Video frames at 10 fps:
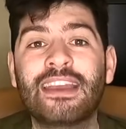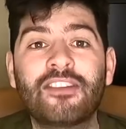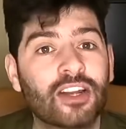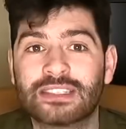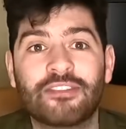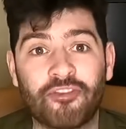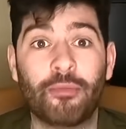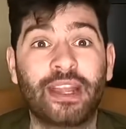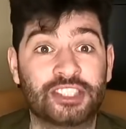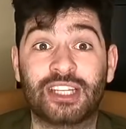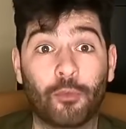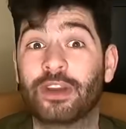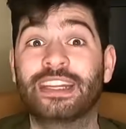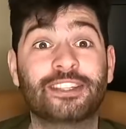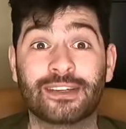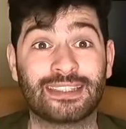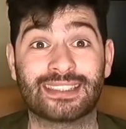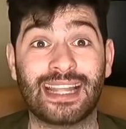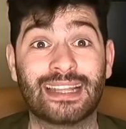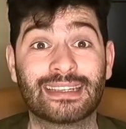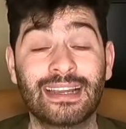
giving us information that we need to understand.